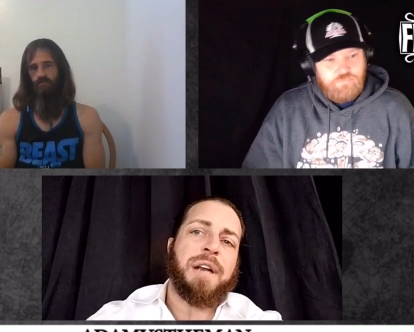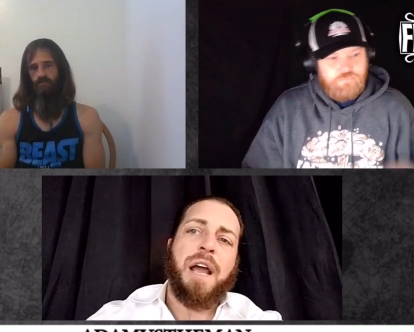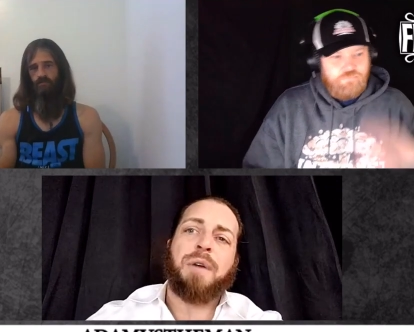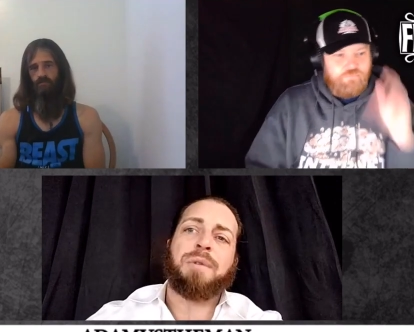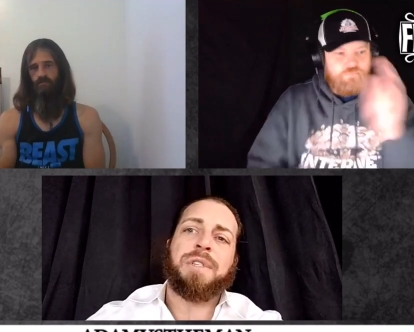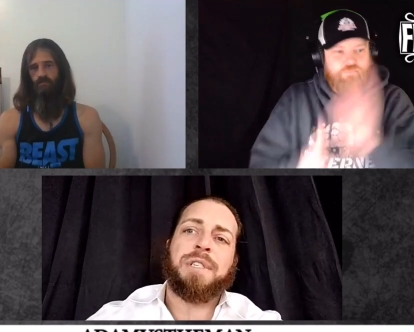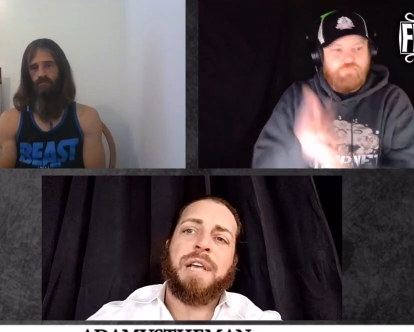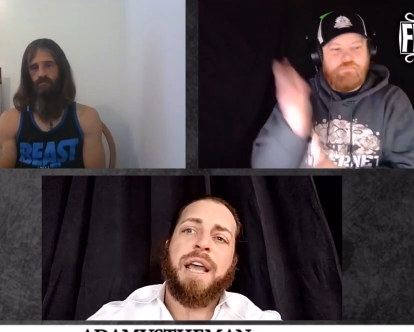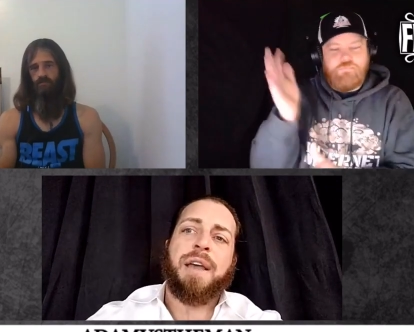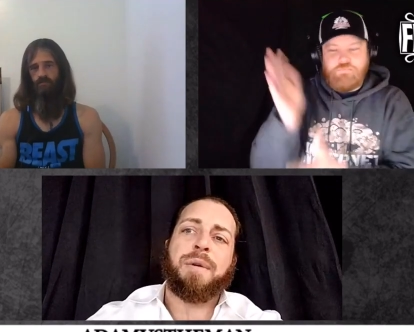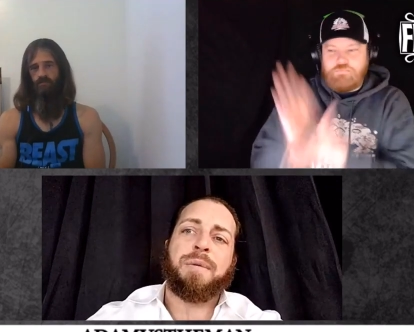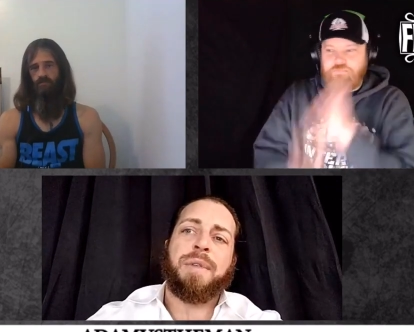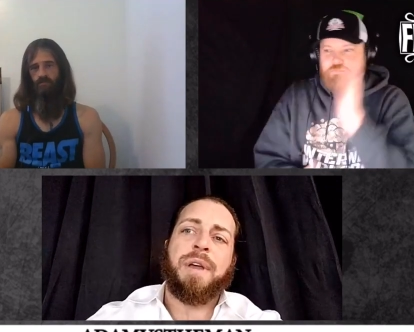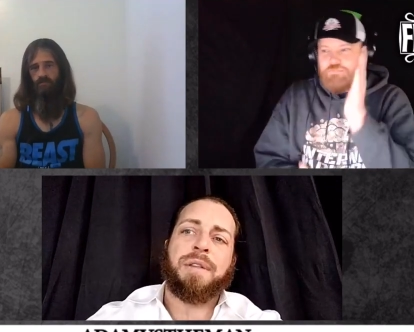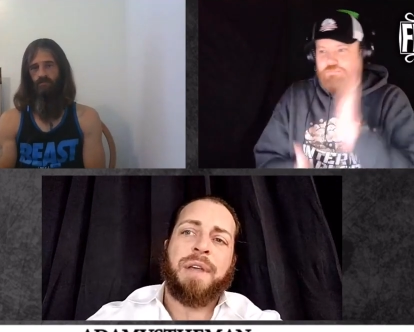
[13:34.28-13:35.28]
Speaker 1: And I would say
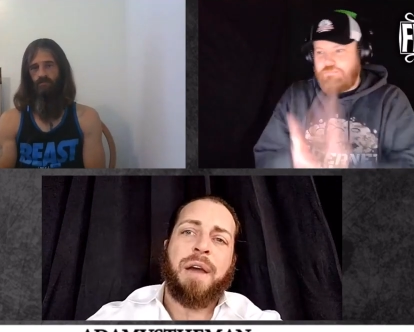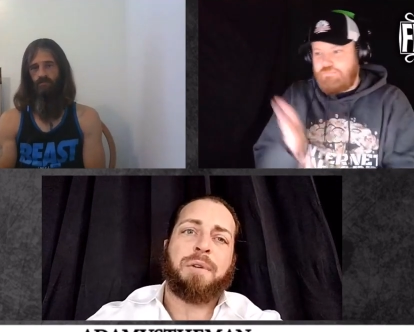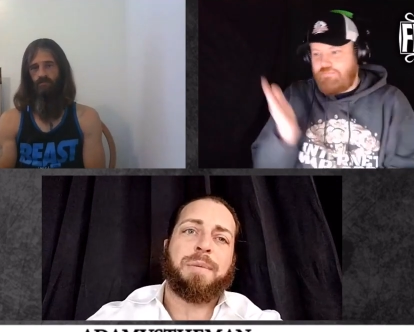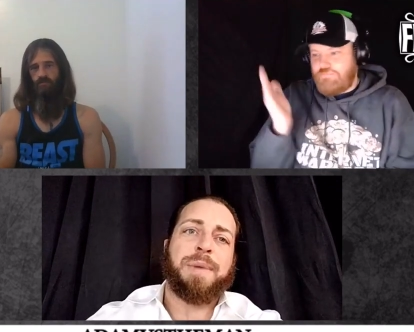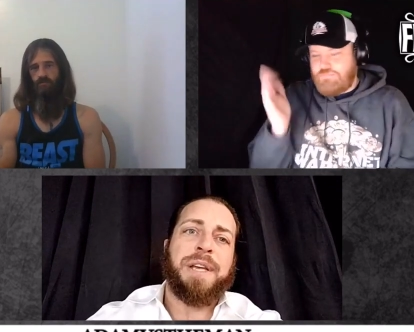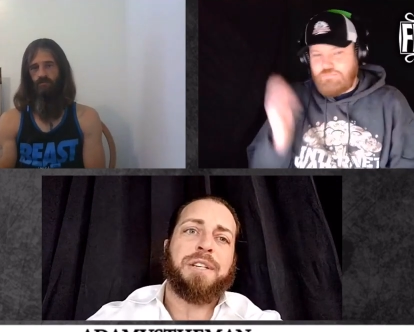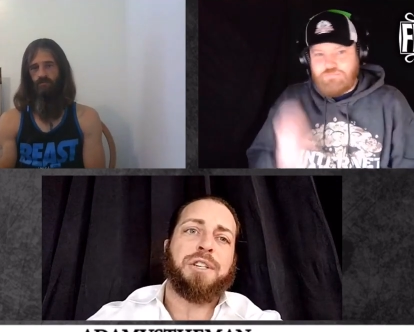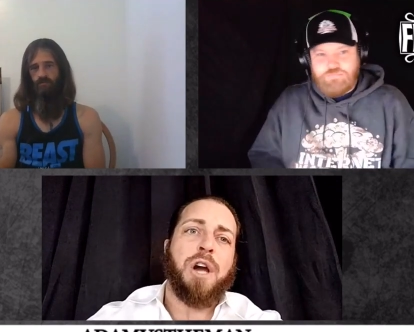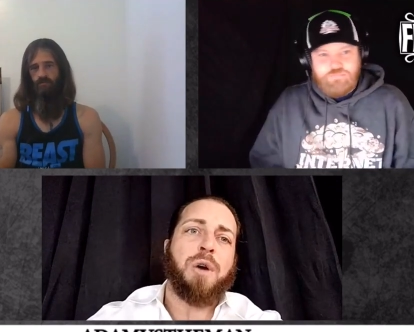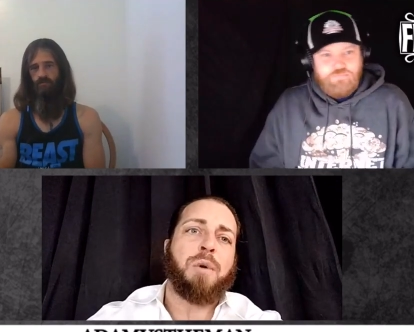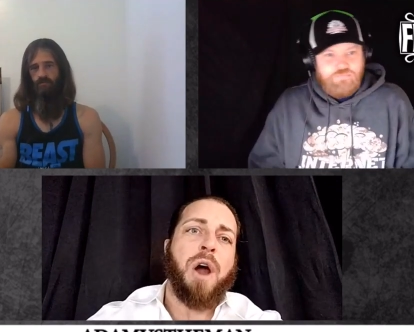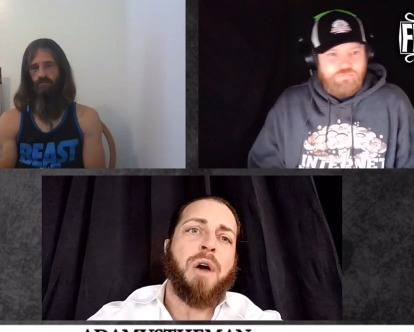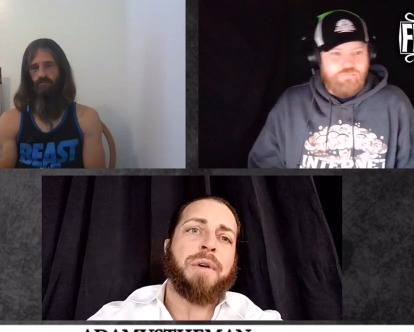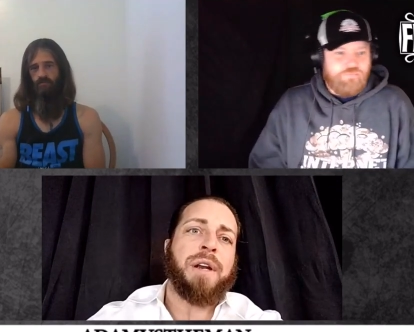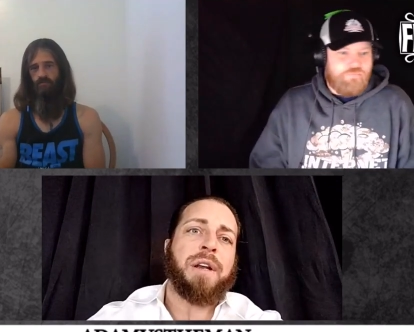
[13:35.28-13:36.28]
that that would be Joe
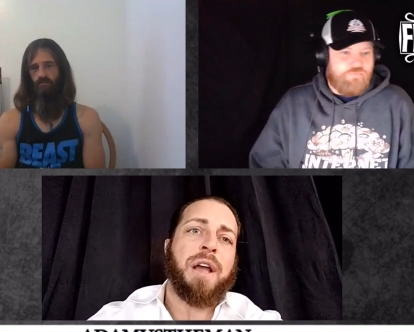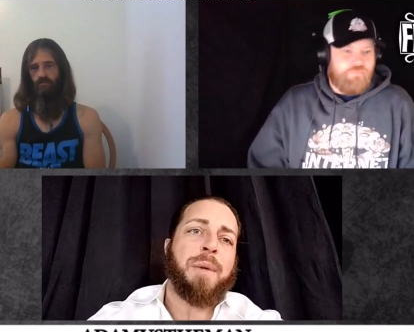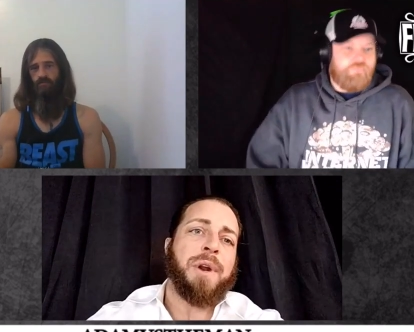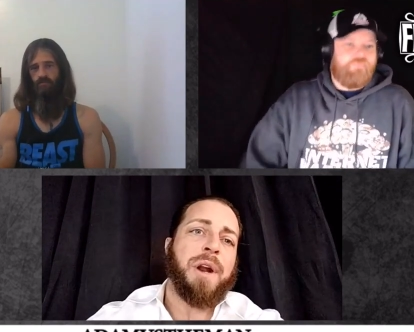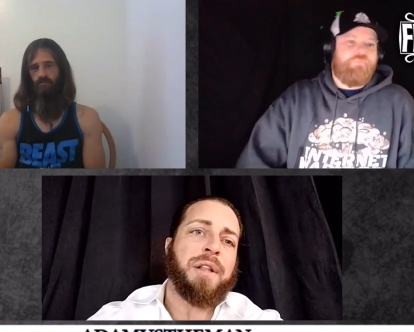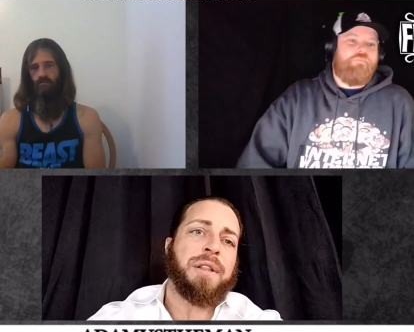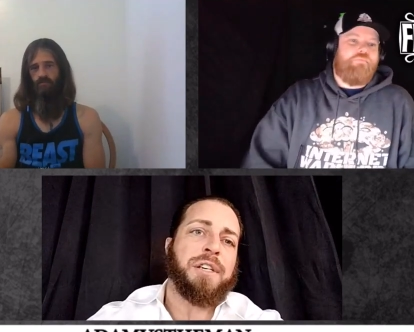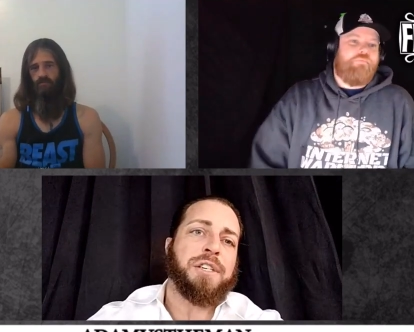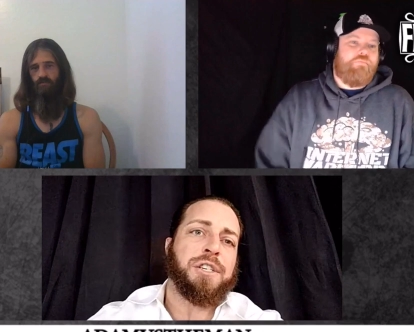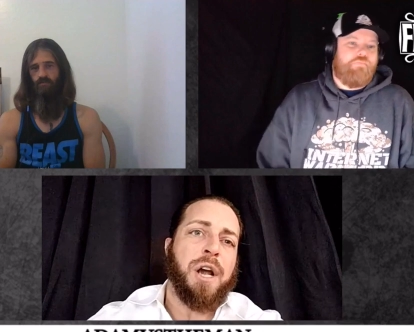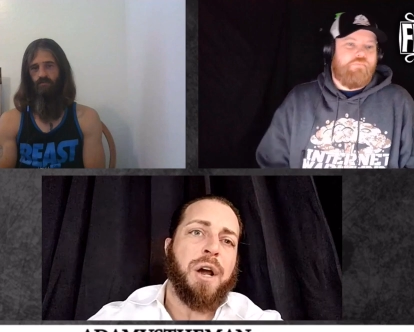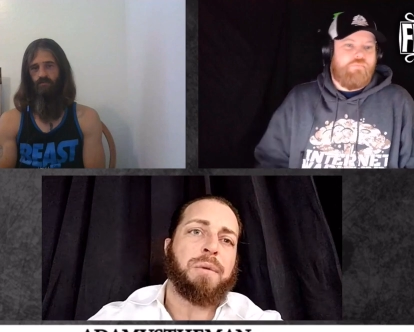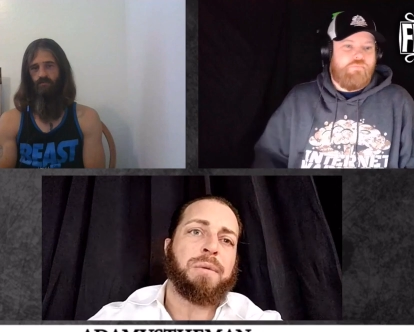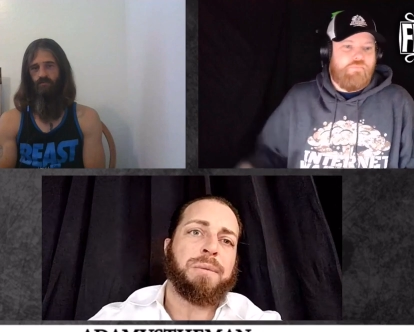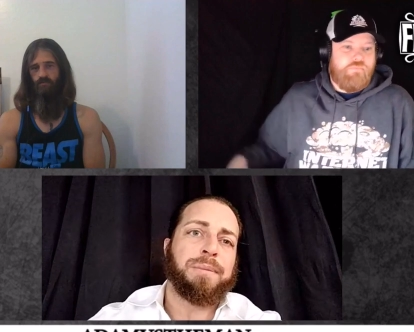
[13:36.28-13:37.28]
Rogan coming on this
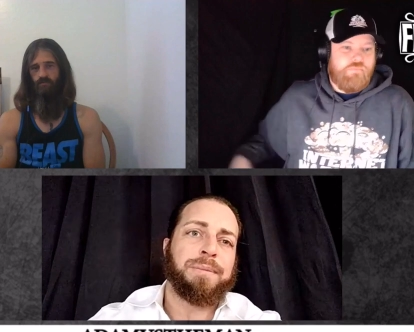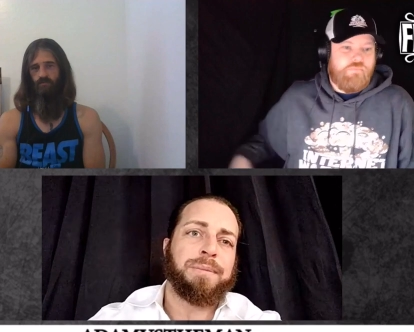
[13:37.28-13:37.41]
show.